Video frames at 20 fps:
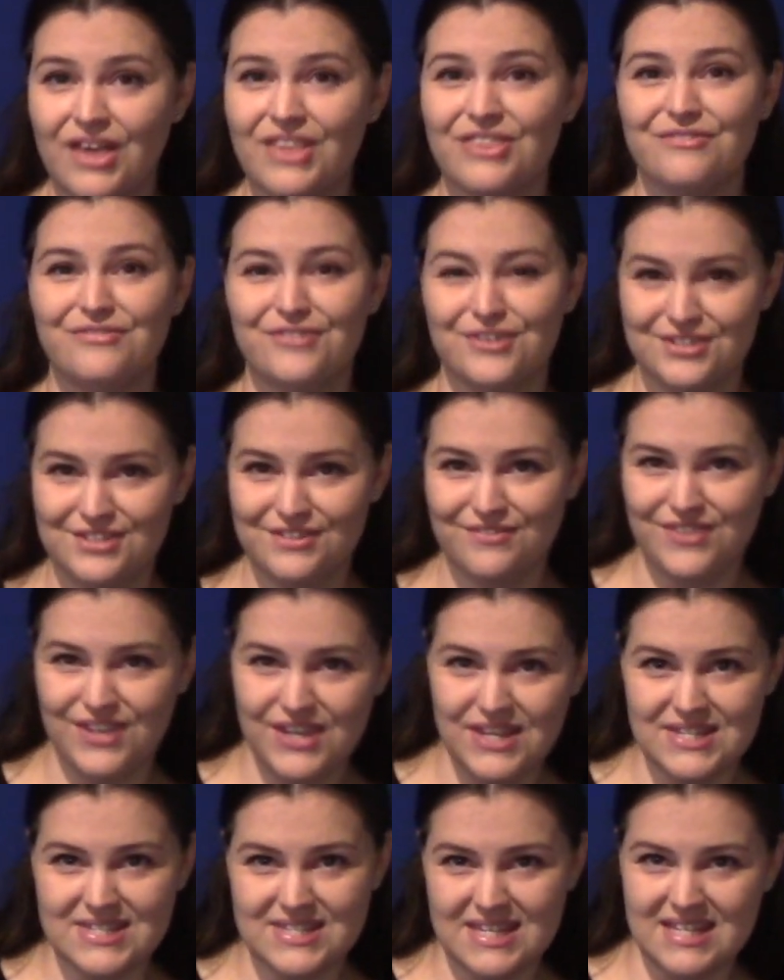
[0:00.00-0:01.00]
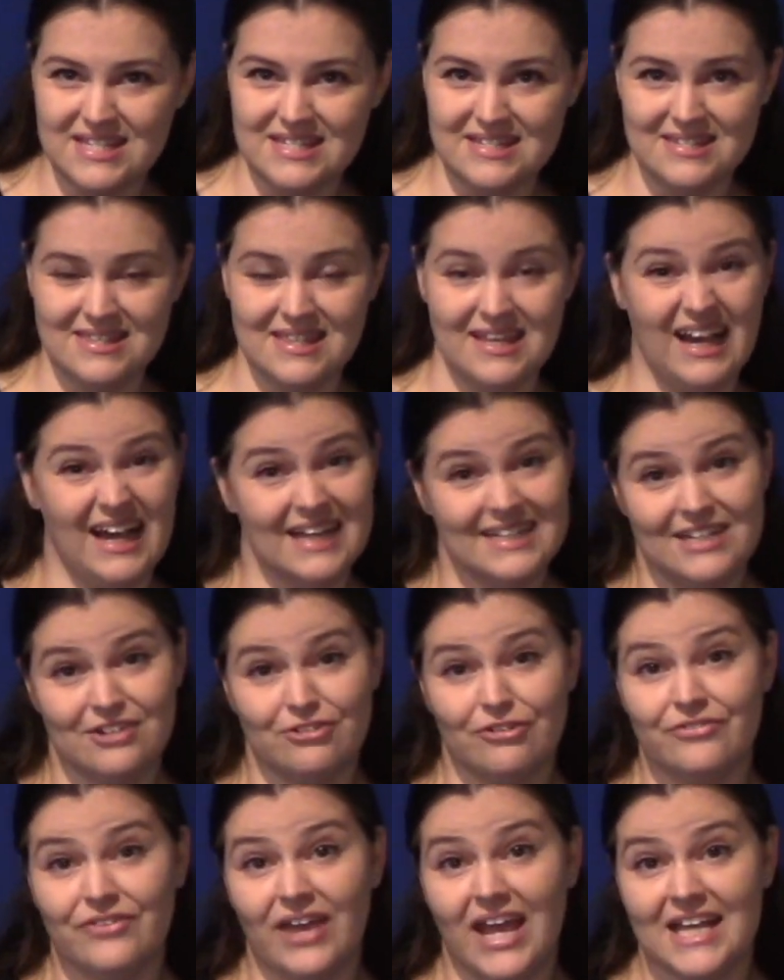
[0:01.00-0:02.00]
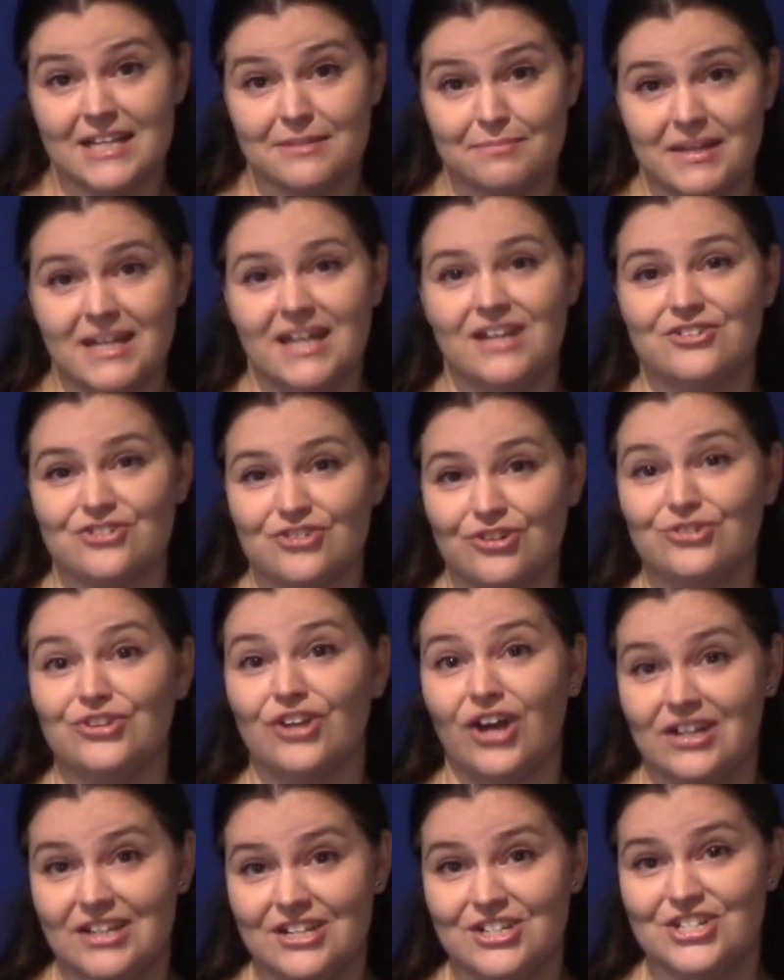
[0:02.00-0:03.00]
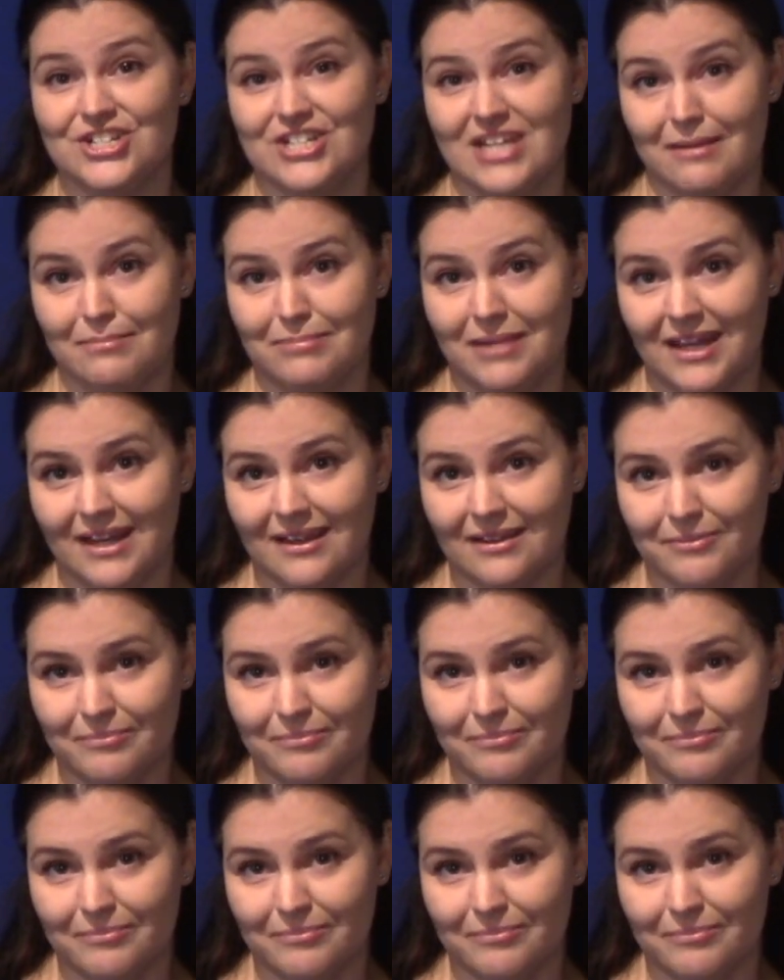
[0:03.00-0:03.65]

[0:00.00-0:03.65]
The first of these is the idea of exponential knowledge doubling.